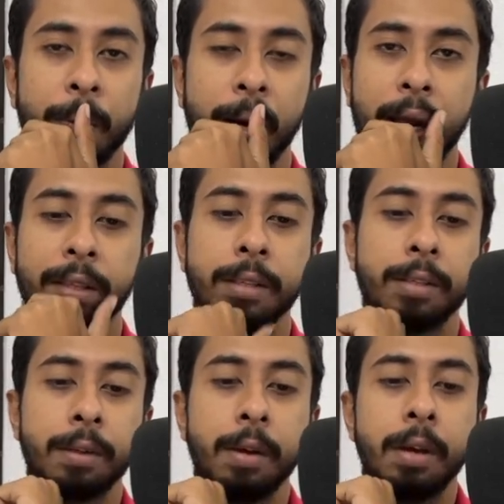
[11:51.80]
like
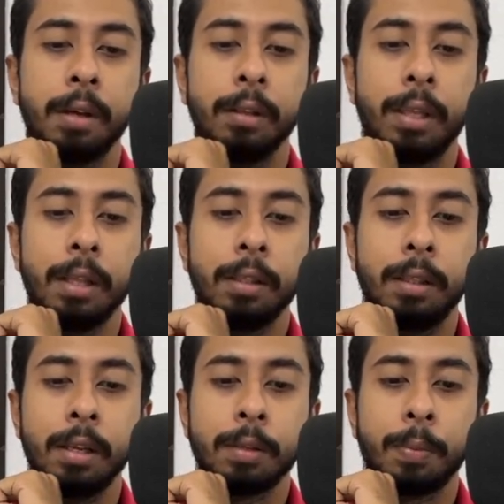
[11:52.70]
this, then
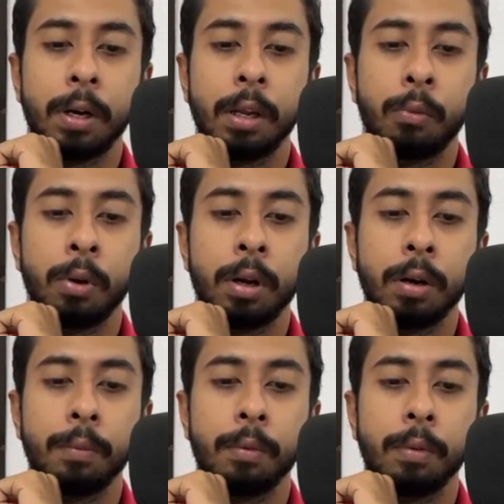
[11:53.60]
this
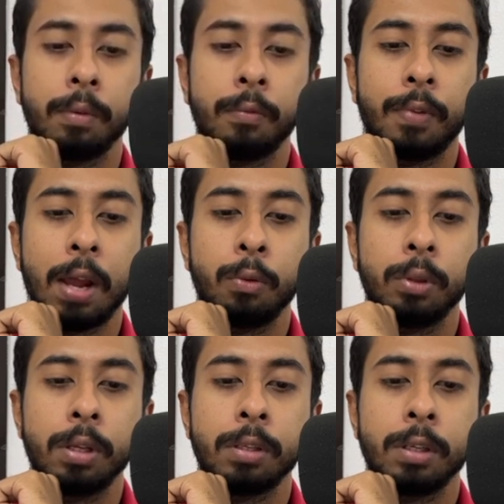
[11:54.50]
particular value,
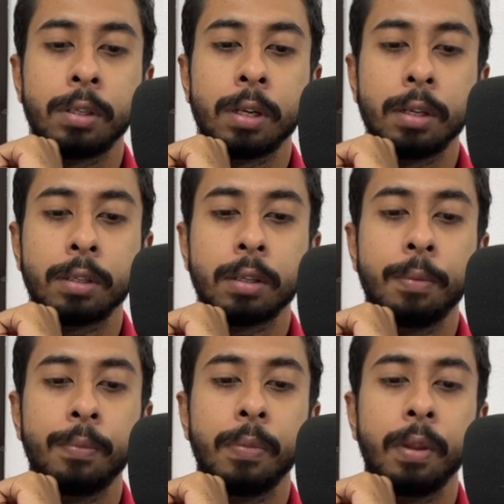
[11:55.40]
this distance,
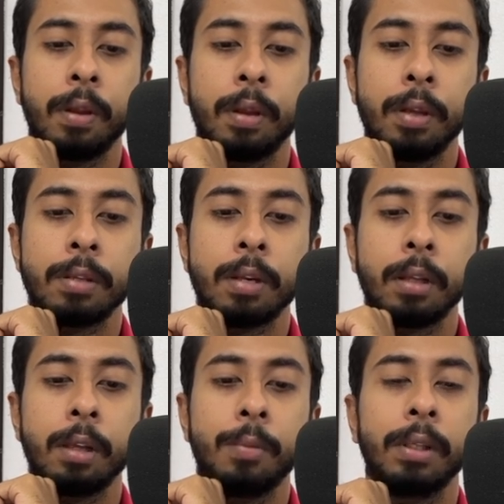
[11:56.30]
is
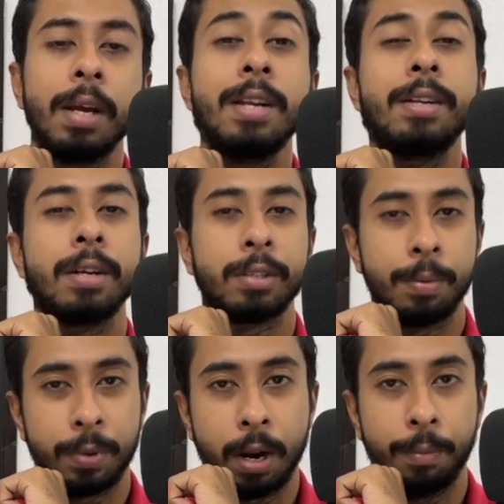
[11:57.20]
nothing but the
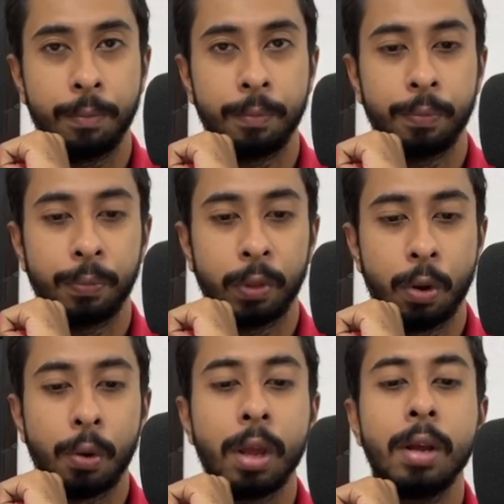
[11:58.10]
intercept term.
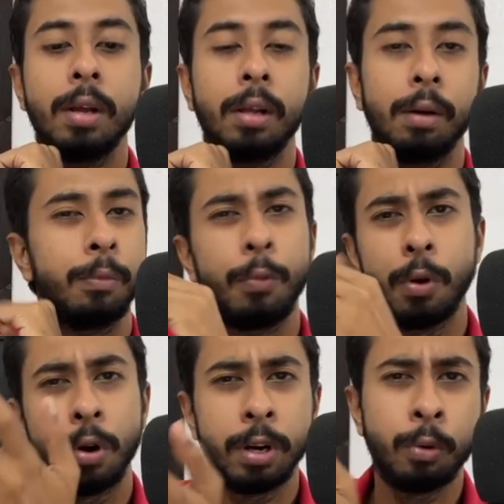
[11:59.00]
Okay, we
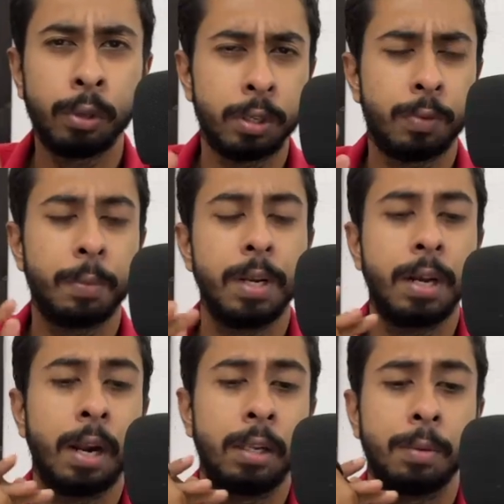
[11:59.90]
already know from
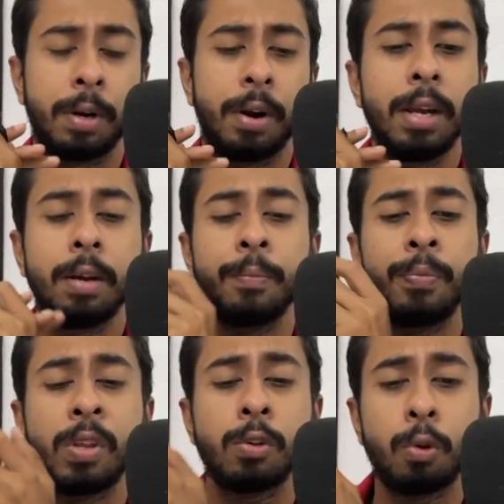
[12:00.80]
linear algebra, right?
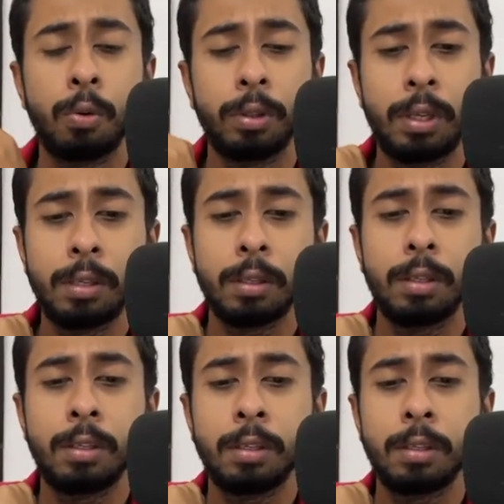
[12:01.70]
So this
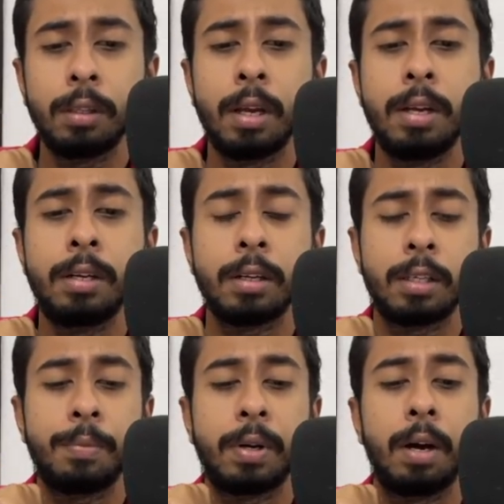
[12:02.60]
is the
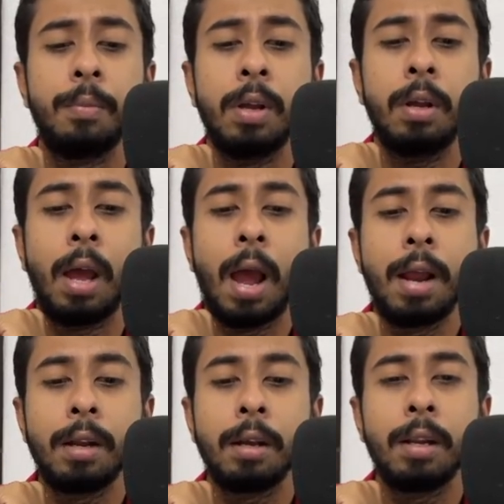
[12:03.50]
intercept term,
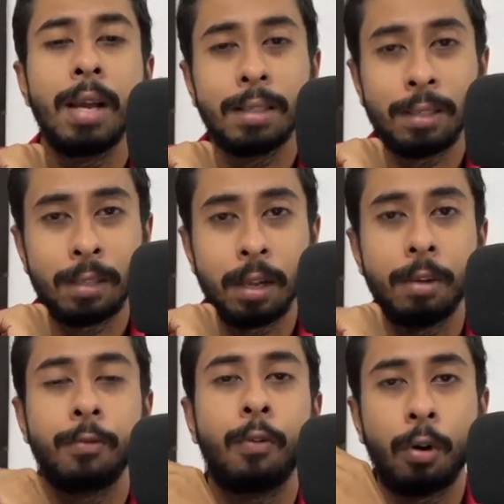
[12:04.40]
and let's say
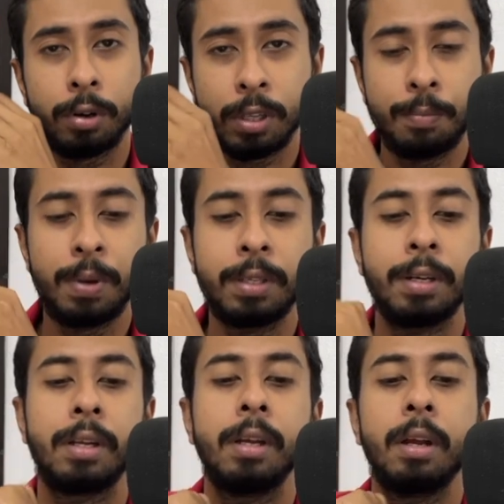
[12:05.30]
for
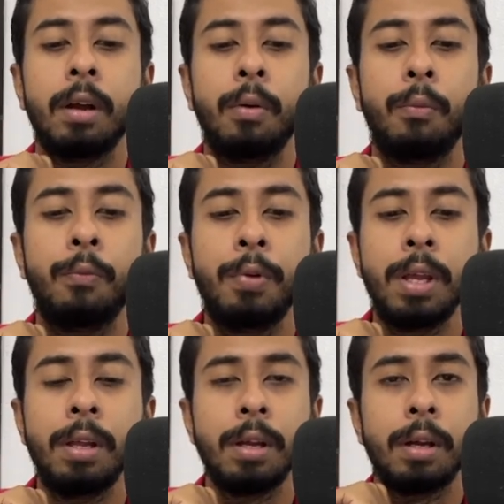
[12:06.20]
simplicity
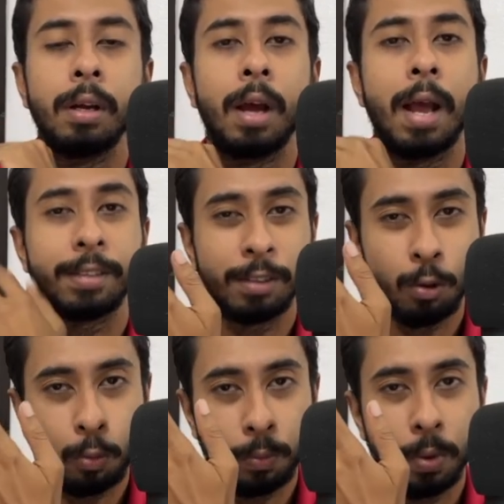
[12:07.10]
we
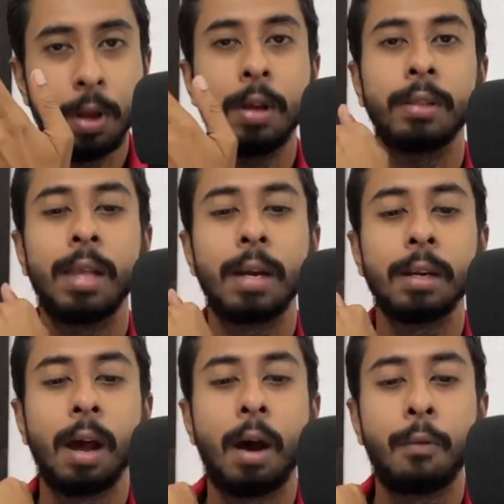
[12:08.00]
assume
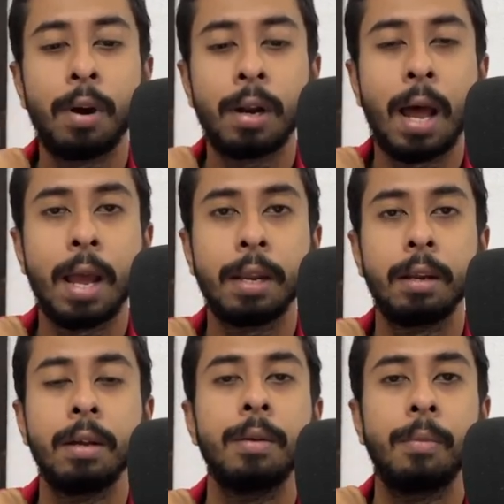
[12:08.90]
that our line
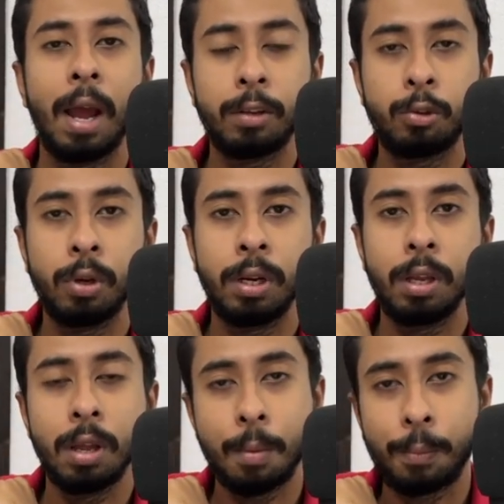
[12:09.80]

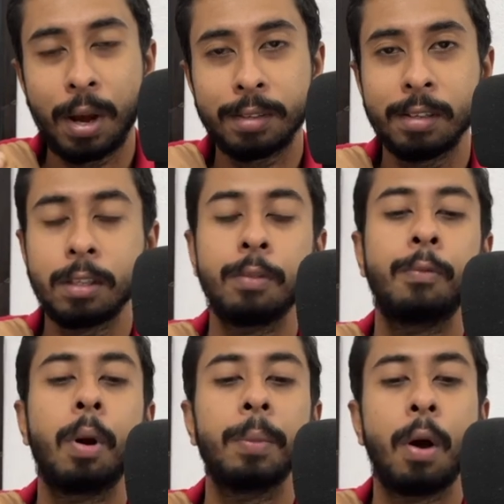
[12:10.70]
actually passes
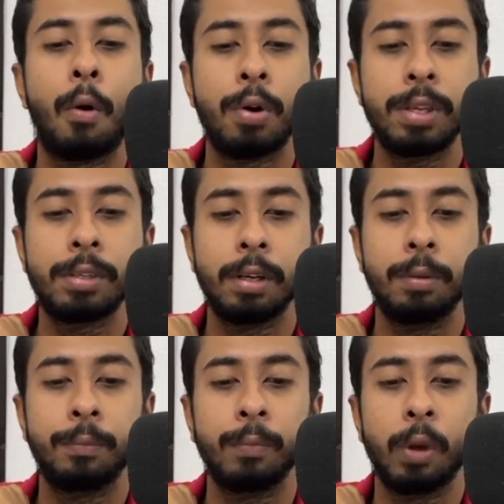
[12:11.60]
from the origin.
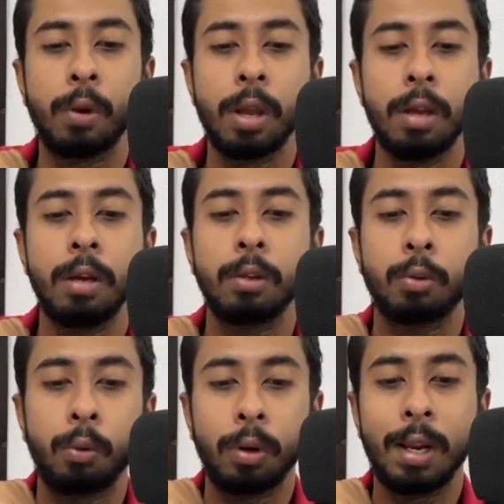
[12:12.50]
Okay,
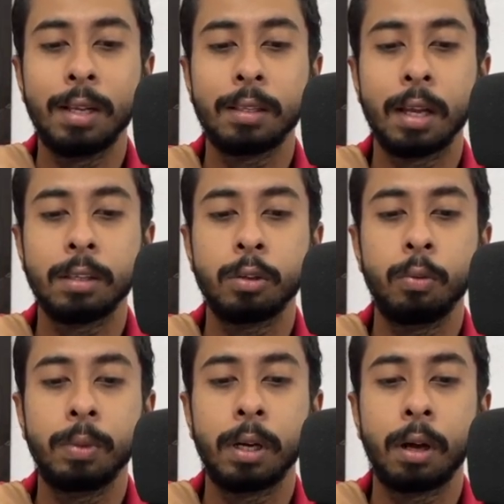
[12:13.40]
so let's
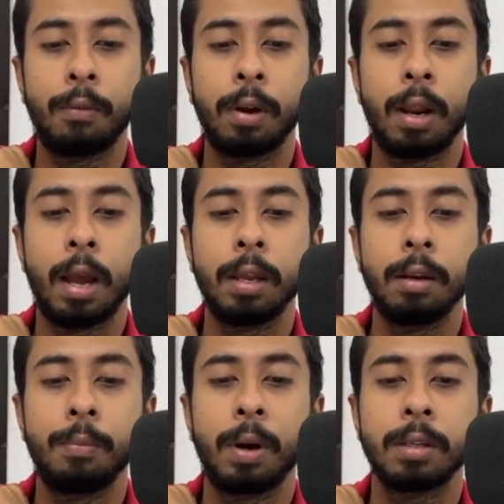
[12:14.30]
assume that our line
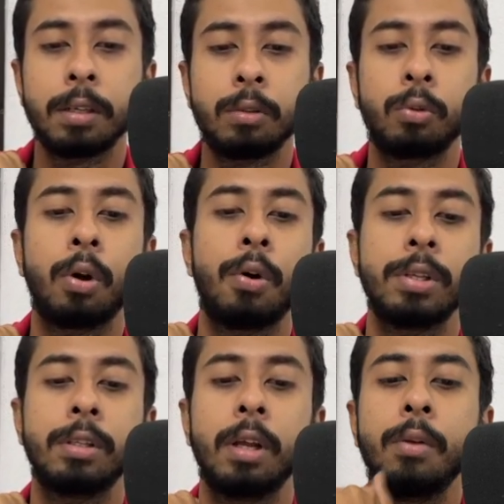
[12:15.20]
passes through the
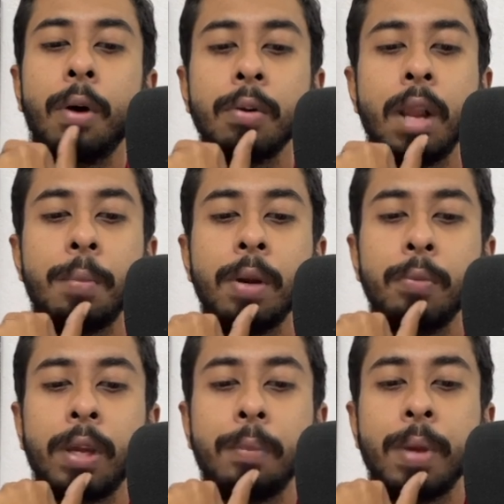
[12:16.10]
origin. Then what will happen?
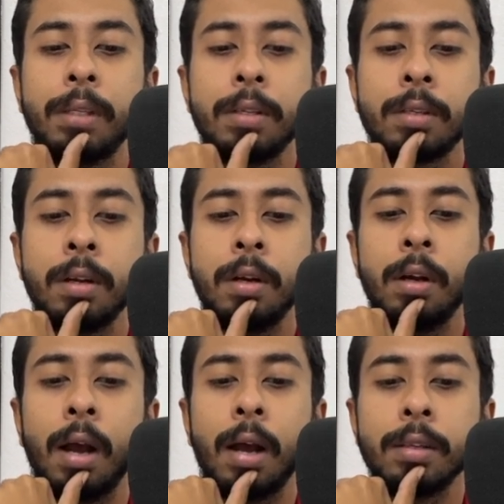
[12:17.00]
We can make this
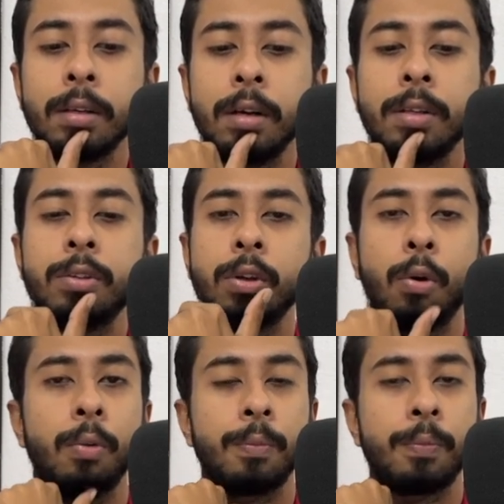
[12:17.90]
as 0,